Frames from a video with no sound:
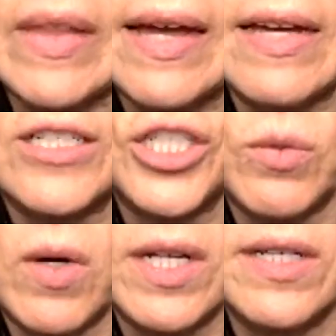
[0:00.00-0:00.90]
And she
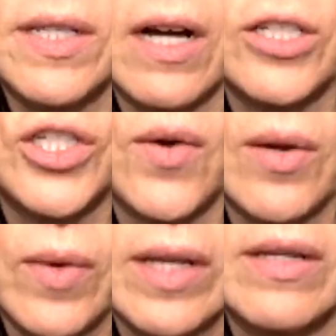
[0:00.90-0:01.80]
wanted a dog, so
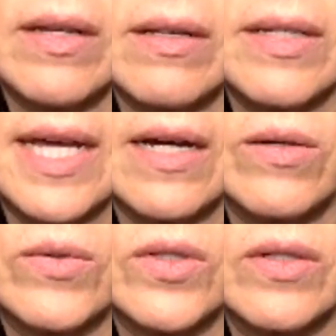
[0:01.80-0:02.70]
I went
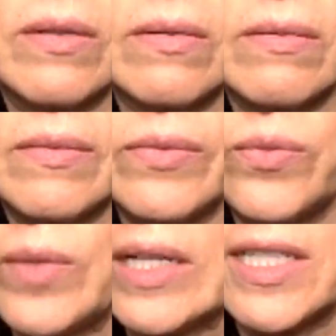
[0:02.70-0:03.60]
down.
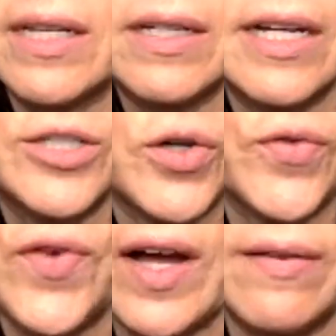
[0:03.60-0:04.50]
My son and I
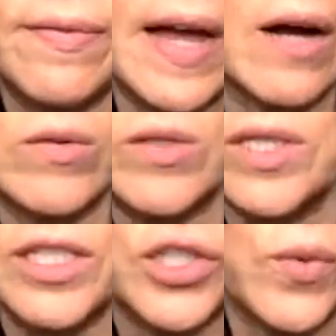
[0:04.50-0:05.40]
drove five
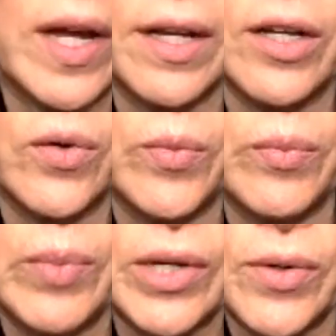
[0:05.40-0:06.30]
hours each way to go
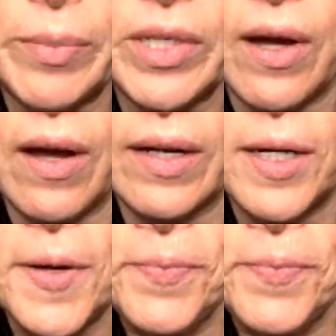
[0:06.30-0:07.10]
pick her up a dog.